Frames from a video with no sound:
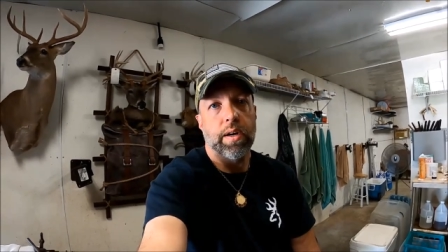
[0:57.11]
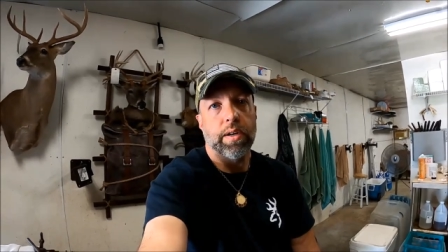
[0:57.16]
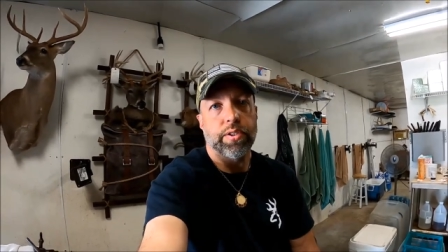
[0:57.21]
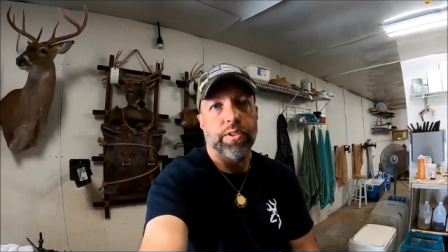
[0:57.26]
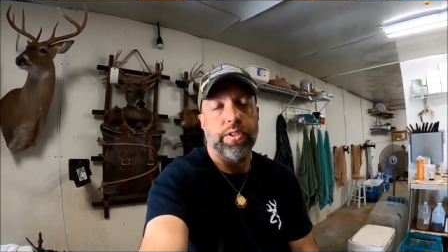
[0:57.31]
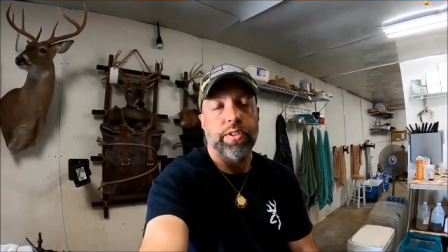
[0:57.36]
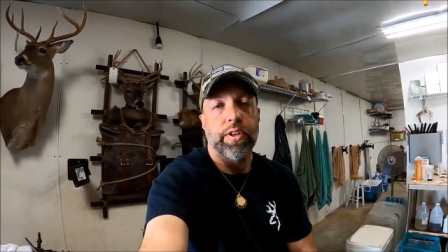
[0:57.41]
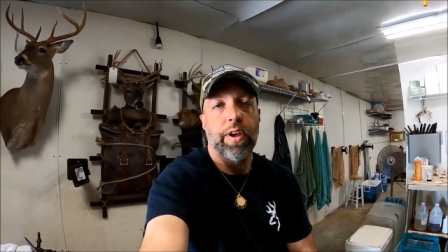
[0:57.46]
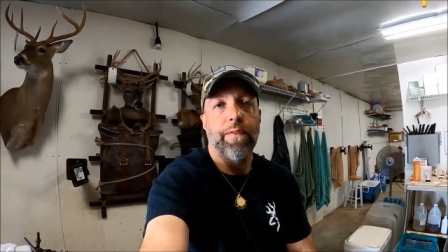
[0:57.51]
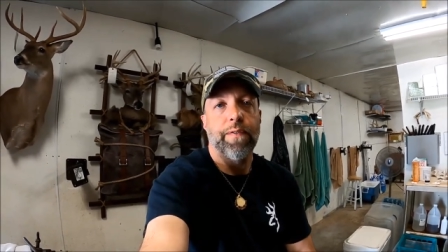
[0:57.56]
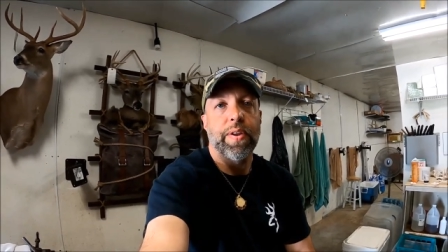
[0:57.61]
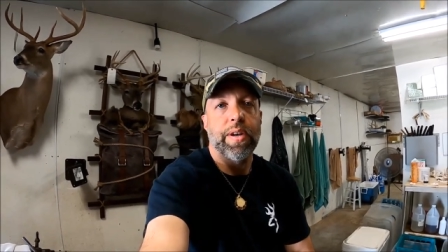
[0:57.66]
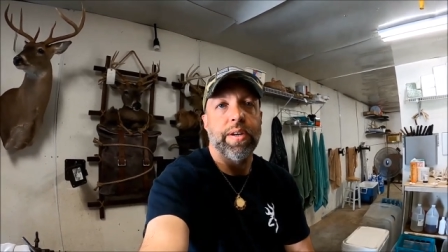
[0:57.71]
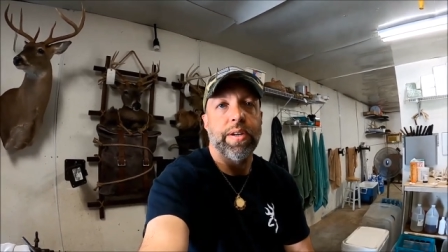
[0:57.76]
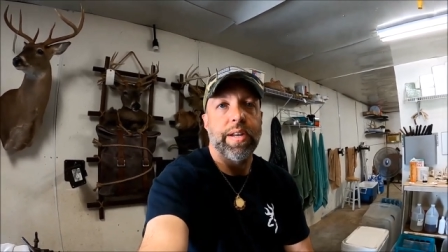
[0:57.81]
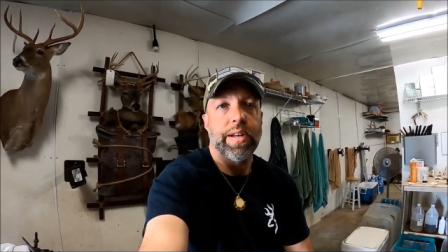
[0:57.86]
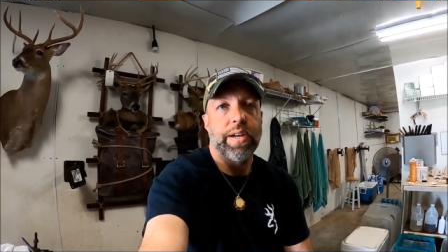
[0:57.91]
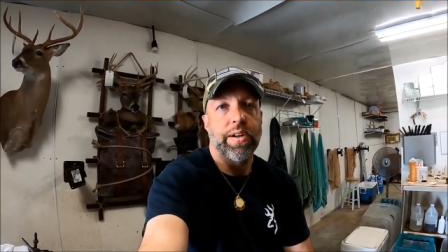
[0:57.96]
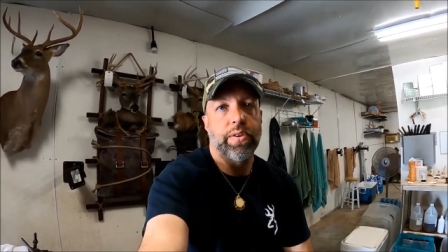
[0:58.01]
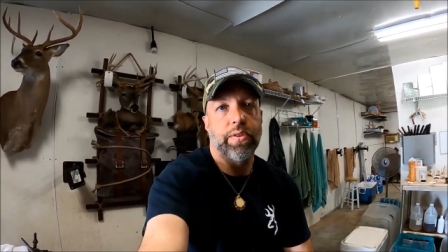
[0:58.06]

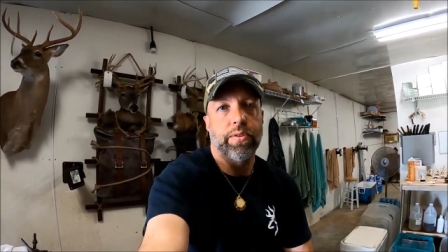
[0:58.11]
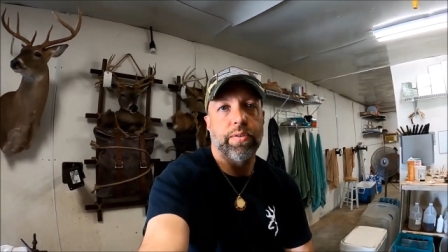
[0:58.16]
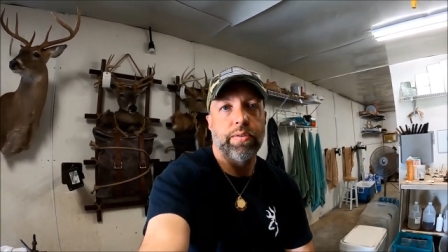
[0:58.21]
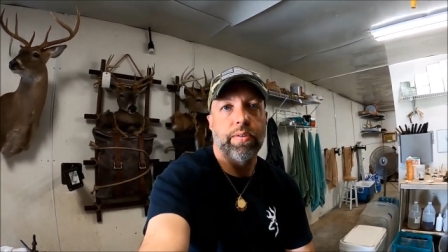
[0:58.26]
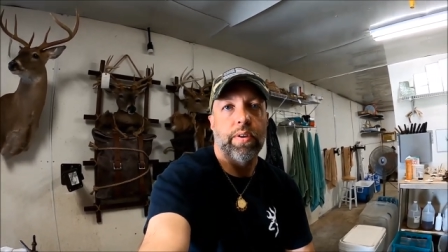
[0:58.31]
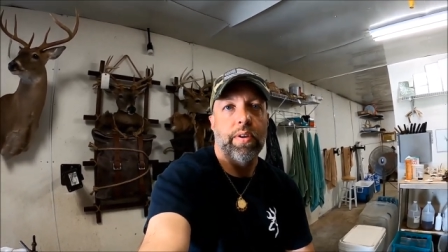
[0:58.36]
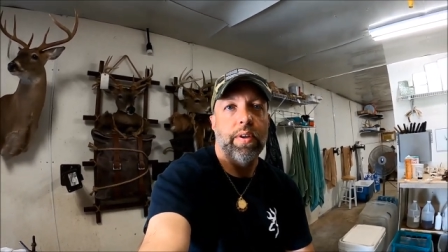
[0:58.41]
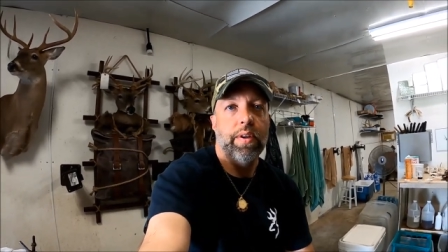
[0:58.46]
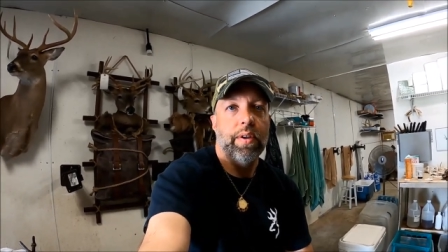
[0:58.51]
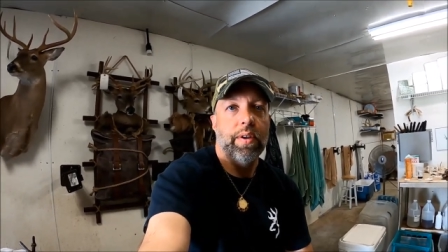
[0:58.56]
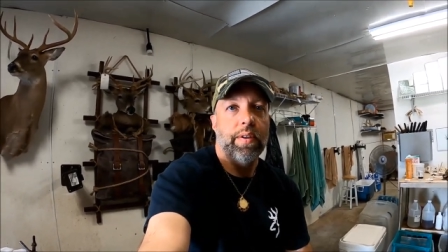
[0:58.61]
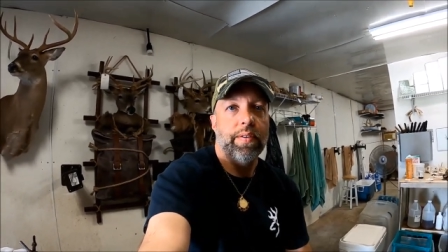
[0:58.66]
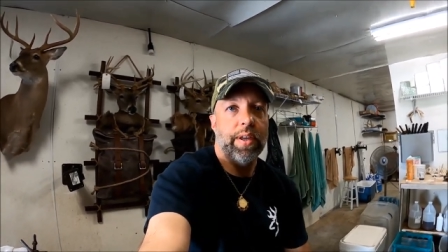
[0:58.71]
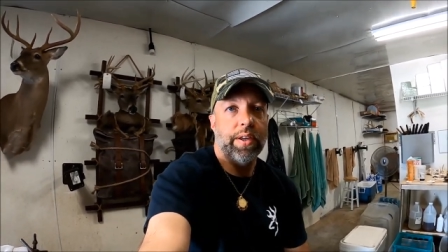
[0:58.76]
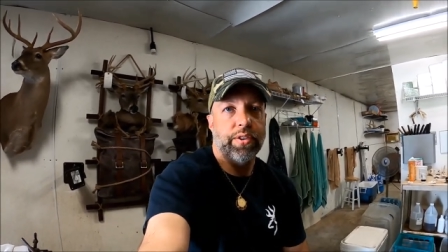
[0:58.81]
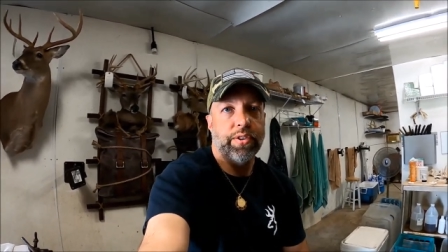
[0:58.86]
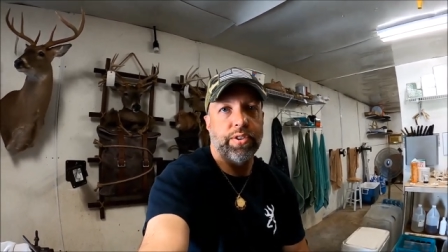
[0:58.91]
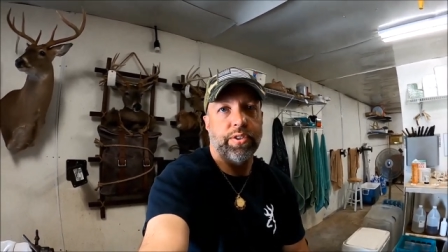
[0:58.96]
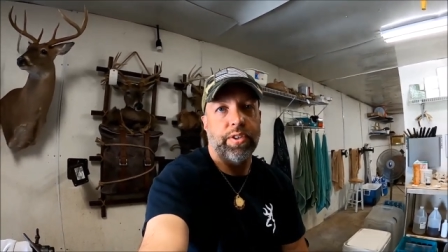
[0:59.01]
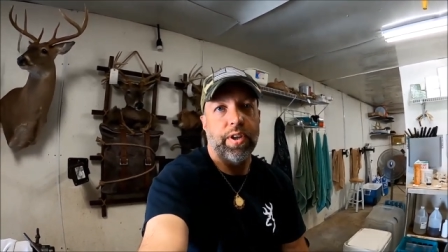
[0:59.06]
Stuffing Deers.
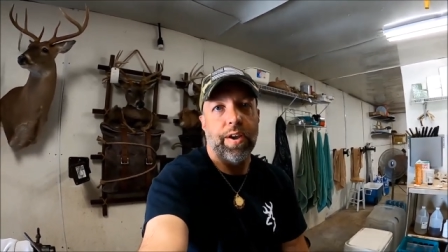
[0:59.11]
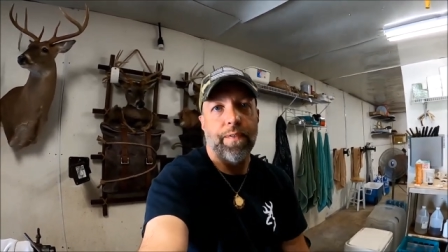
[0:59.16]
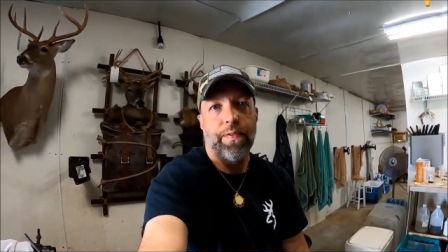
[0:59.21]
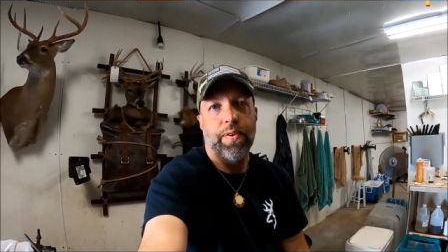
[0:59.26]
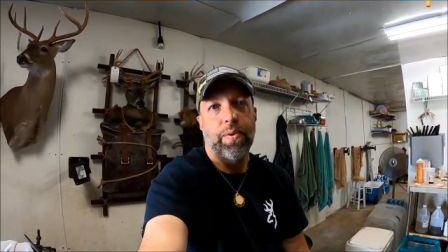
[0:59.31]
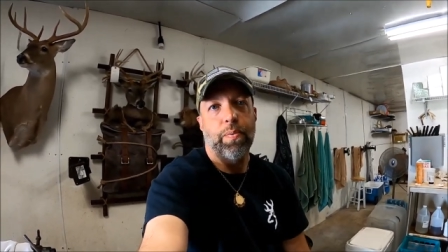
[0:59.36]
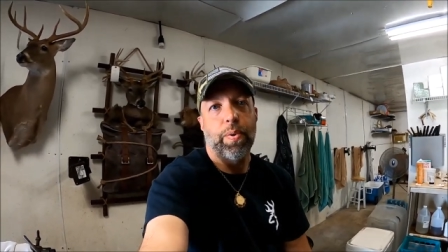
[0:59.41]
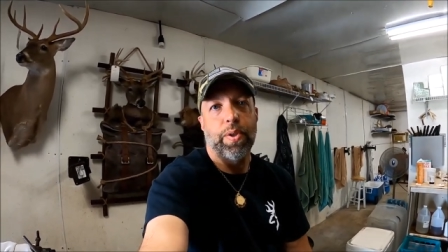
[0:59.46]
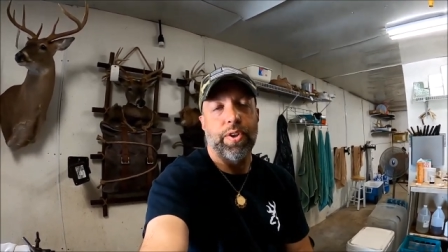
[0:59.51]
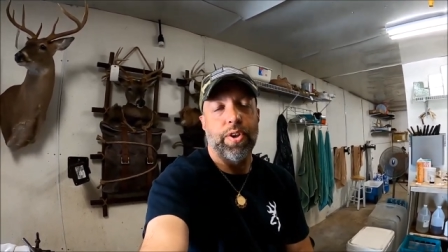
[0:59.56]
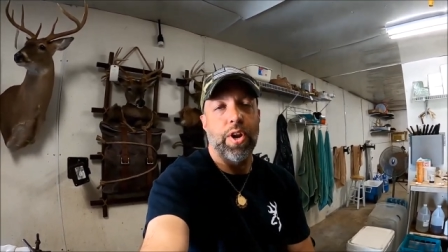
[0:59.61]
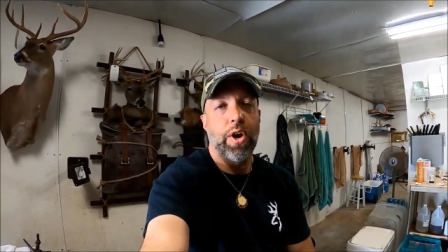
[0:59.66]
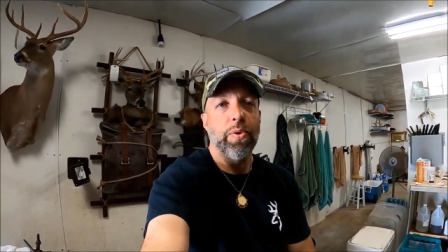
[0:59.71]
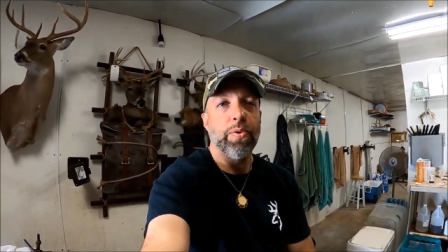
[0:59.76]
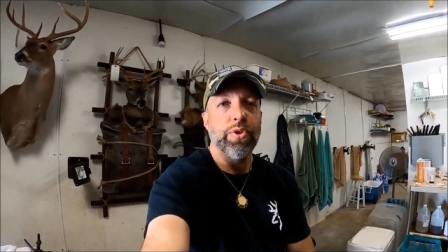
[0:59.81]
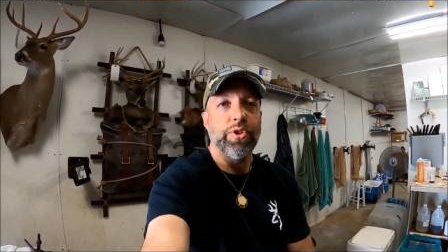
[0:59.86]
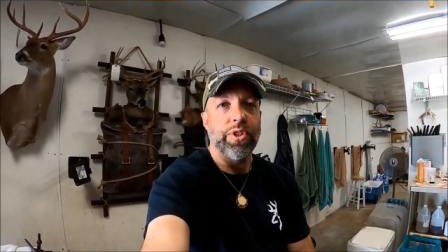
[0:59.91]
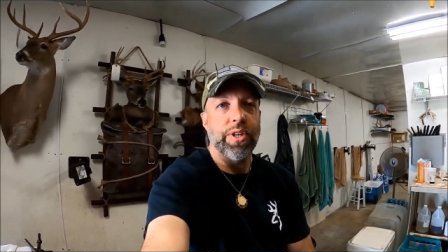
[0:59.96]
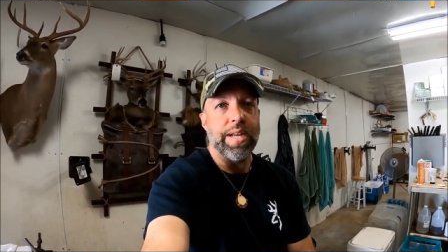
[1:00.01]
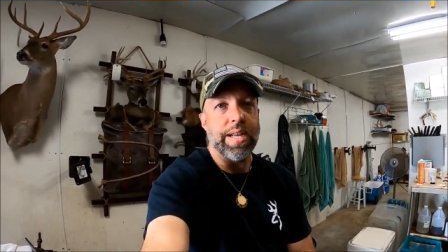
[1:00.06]
That's stuffing with
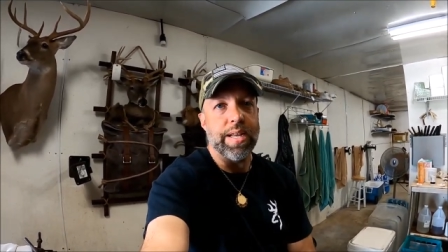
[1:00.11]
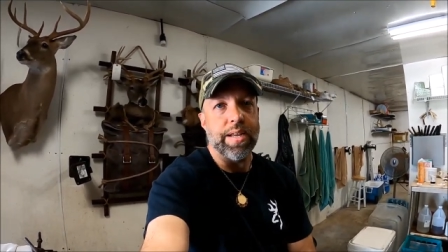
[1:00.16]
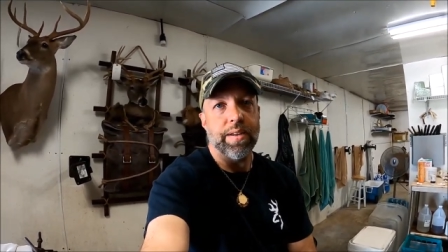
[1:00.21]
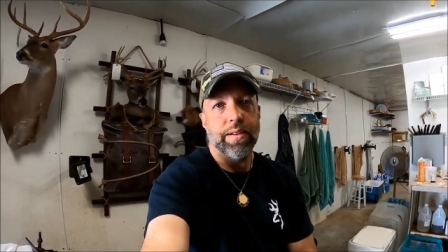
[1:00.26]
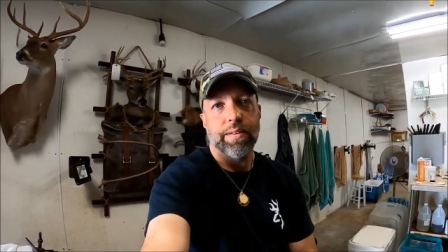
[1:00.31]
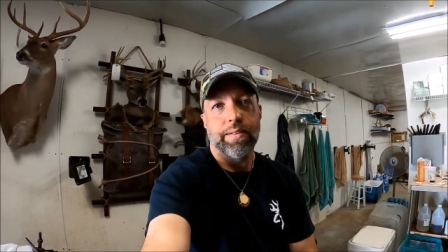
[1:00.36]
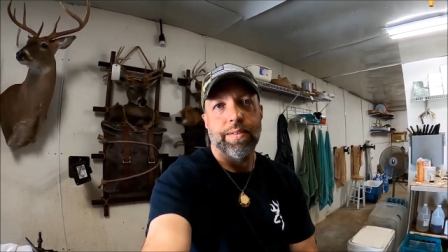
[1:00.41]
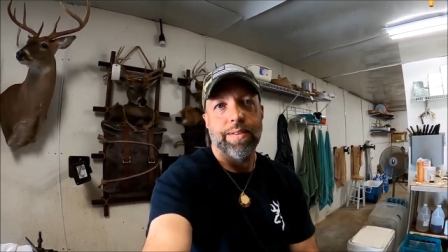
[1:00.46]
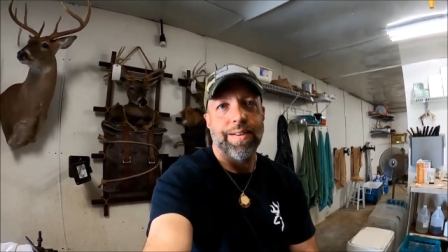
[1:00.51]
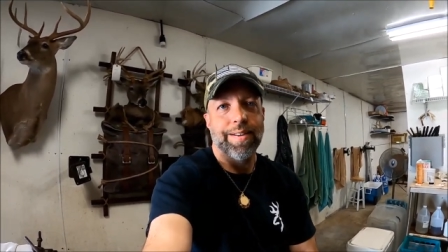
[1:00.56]
no G.